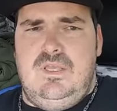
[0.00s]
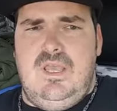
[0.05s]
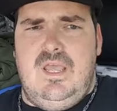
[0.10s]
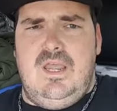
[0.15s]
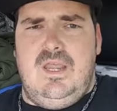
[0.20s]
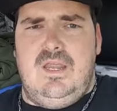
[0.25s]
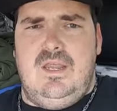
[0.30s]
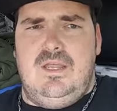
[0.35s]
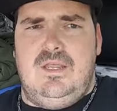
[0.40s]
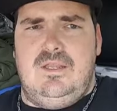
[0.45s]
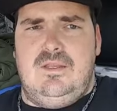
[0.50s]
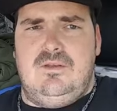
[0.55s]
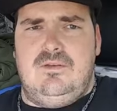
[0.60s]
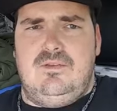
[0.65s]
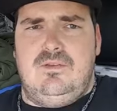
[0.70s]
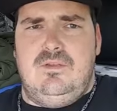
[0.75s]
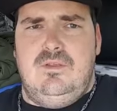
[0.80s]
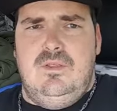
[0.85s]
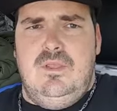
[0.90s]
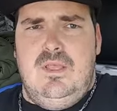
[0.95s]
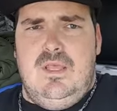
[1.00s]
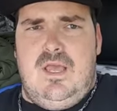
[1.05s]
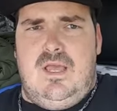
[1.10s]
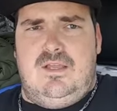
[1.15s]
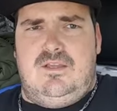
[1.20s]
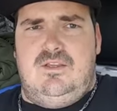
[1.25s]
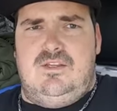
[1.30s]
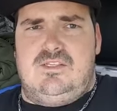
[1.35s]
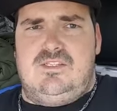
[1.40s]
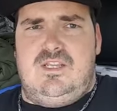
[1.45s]
and I
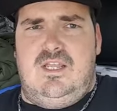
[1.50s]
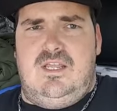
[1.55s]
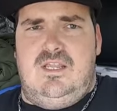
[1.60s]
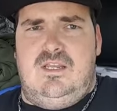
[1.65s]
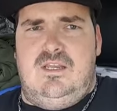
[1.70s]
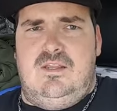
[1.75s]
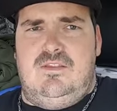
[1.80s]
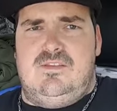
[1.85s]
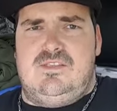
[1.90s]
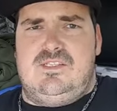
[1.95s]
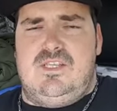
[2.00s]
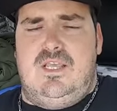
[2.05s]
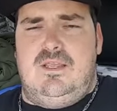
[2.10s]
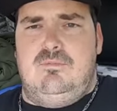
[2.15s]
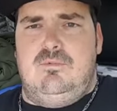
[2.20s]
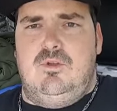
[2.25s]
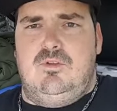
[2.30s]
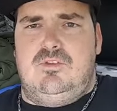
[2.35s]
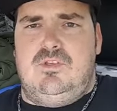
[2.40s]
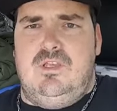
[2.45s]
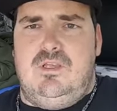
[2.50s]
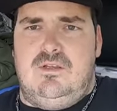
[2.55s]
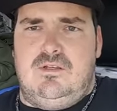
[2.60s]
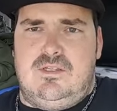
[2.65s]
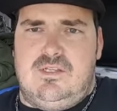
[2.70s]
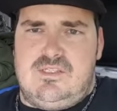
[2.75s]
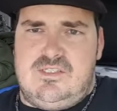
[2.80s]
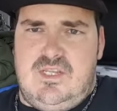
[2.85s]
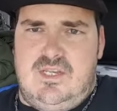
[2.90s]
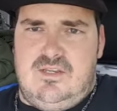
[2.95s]
could have stayed at the same hotel,
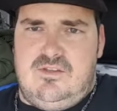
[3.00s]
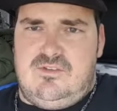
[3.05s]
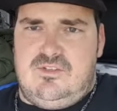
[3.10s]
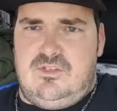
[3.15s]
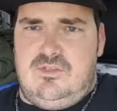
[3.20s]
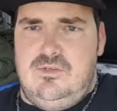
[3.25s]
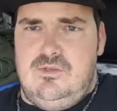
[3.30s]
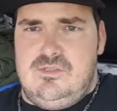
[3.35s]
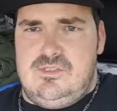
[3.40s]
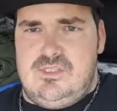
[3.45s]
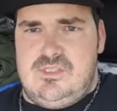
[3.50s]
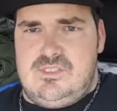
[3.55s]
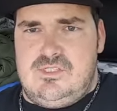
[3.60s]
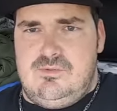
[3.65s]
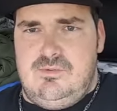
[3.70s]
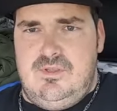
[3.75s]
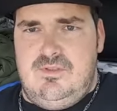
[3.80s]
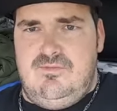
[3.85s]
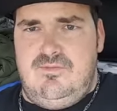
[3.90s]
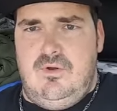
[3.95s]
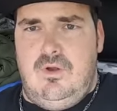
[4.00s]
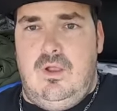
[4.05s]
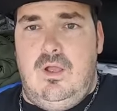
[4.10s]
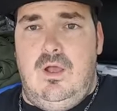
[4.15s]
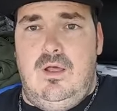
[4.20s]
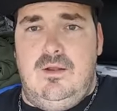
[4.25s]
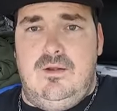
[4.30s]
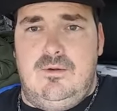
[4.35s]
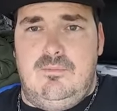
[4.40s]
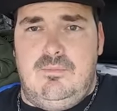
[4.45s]
could have stayed at a jacuzzi suite for
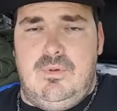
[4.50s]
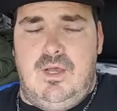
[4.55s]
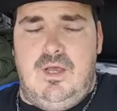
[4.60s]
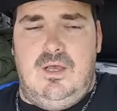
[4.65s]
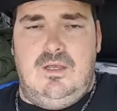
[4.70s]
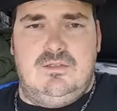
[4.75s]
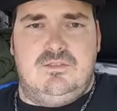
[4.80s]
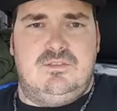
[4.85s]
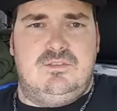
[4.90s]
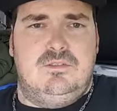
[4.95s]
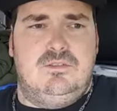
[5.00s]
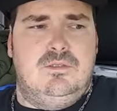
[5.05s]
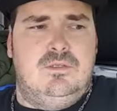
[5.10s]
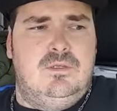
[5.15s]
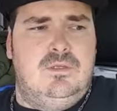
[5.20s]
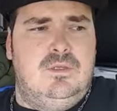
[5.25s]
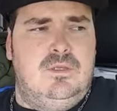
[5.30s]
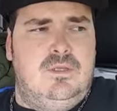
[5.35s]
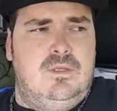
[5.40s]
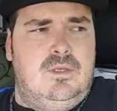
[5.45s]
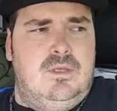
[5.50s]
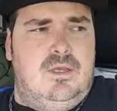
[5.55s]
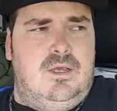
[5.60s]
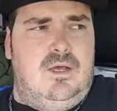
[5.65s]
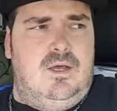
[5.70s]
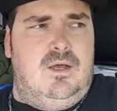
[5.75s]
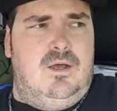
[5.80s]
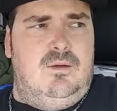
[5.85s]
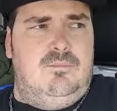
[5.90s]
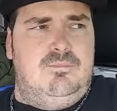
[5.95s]
$100,
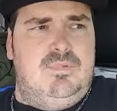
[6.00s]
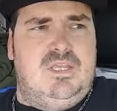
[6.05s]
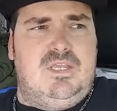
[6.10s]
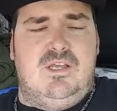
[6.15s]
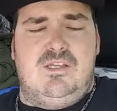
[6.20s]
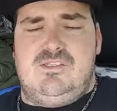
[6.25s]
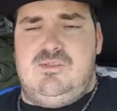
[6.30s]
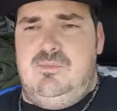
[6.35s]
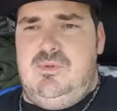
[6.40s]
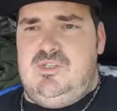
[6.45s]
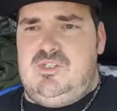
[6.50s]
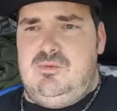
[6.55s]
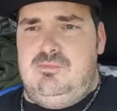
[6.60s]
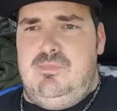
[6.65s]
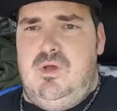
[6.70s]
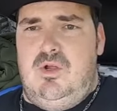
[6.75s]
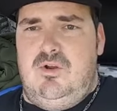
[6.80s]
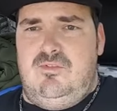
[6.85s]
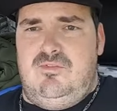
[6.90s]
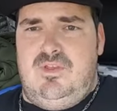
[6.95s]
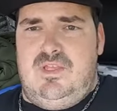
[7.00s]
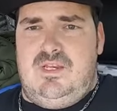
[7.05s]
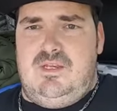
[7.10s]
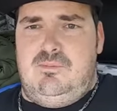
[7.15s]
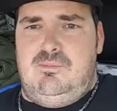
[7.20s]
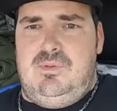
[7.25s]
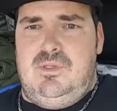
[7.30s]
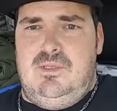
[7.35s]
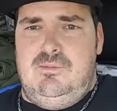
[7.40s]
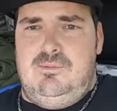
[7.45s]
because a bunch of
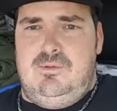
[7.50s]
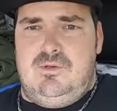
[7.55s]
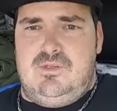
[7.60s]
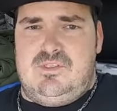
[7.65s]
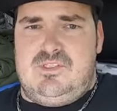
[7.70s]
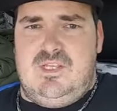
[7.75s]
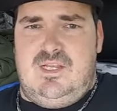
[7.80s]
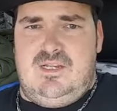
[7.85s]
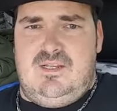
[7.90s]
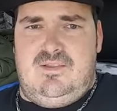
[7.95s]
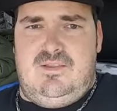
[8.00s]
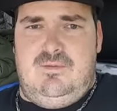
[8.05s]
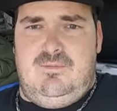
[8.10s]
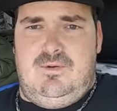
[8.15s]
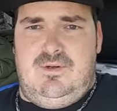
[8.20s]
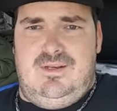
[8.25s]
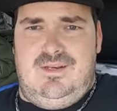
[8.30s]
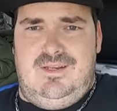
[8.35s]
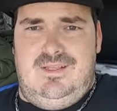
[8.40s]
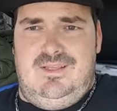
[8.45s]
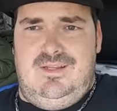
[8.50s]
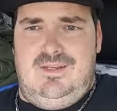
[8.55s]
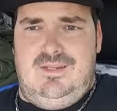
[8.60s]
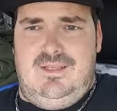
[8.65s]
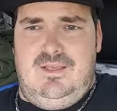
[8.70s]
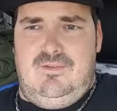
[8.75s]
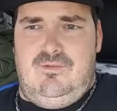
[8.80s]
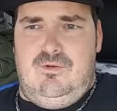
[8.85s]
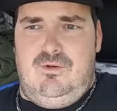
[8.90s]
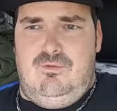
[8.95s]
motivated people decided they wanted to get
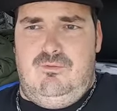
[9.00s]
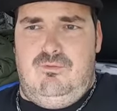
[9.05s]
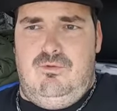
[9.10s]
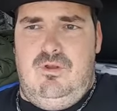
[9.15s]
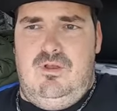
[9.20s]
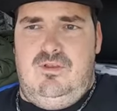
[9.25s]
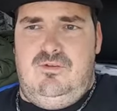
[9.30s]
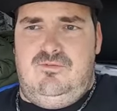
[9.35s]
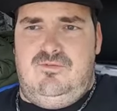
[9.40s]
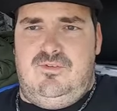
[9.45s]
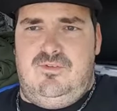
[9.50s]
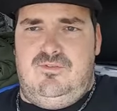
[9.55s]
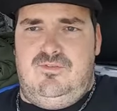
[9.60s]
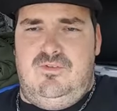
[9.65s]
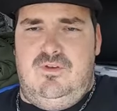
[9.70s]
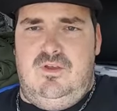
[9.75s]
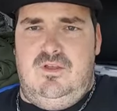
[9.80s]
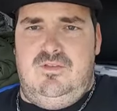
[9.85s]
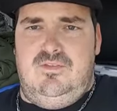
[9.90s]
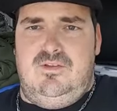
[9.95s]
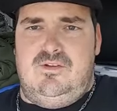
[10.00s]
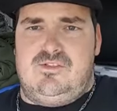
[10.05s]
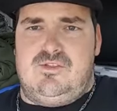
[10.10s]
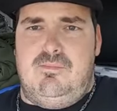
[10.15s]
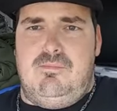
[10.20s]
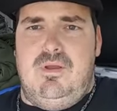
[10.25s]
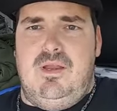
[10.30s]
together and run for fun. There's a